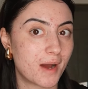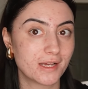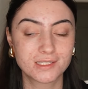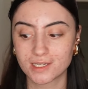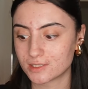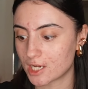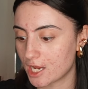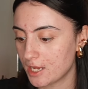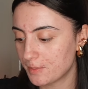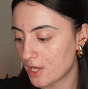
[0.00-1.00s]
my skin
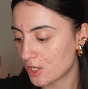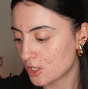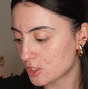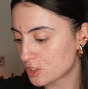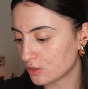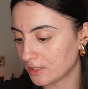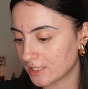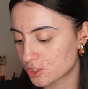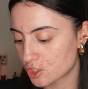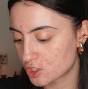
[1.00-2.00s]
type. So
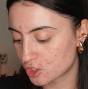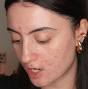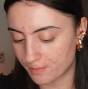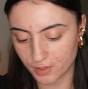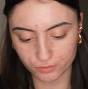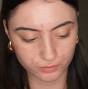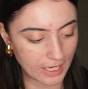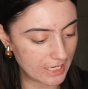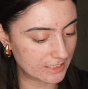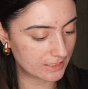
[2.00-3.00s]
let's just jump
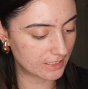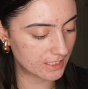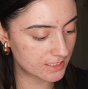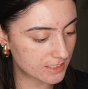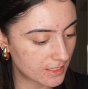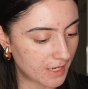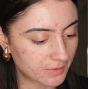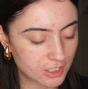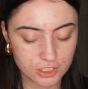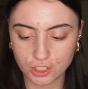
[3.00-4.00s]
right into this. I'm
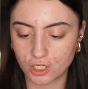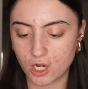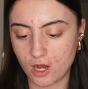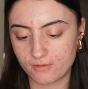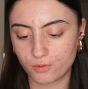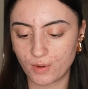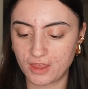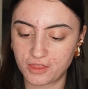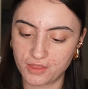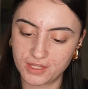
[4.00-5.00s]
gonna start off
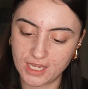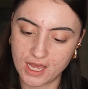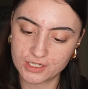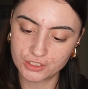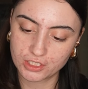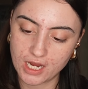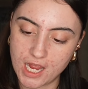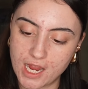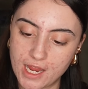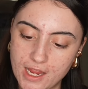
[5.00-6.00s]
with the under
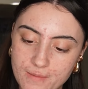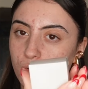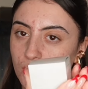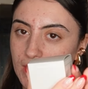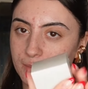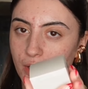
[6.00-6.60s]
eye cooling